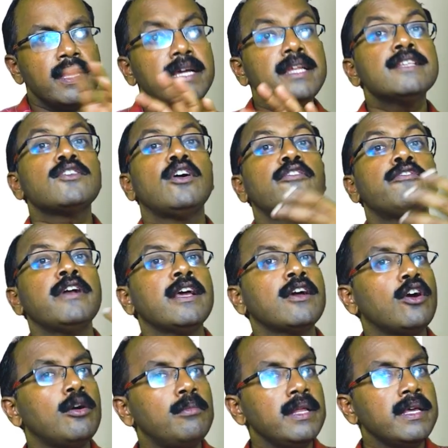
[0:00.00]
It is often a
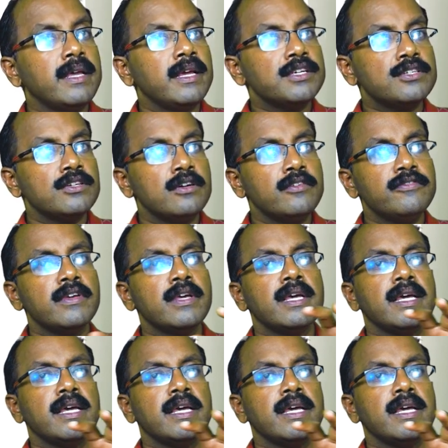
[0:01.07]
complication of